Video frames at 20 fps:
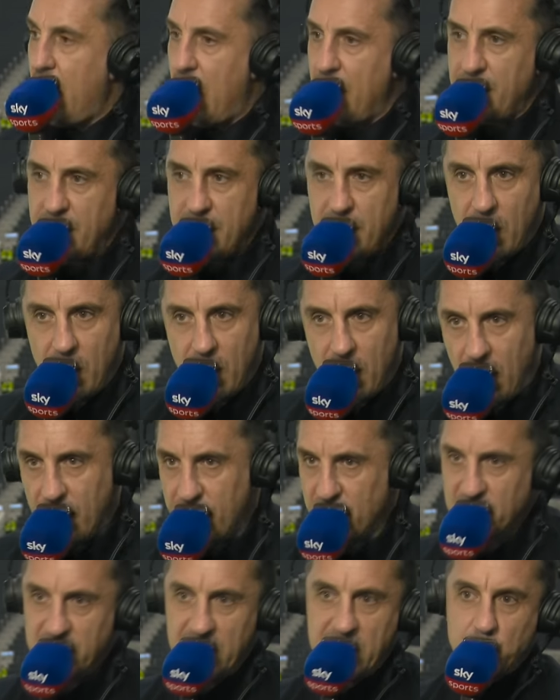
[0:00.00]
And
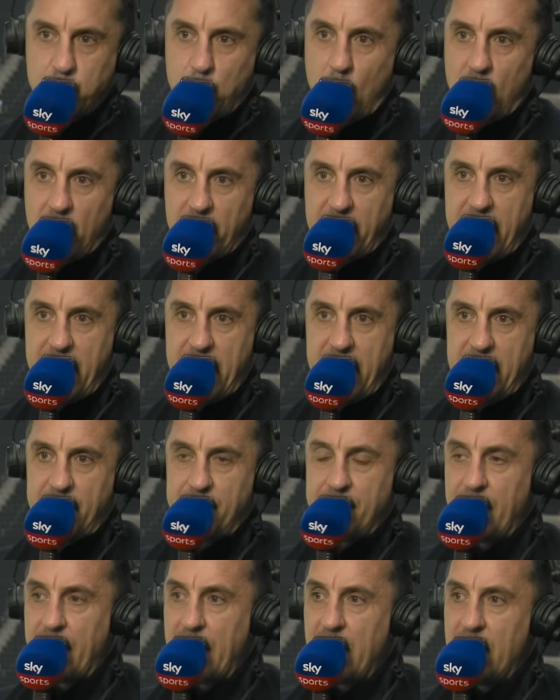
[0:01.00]
obviously, it's one game,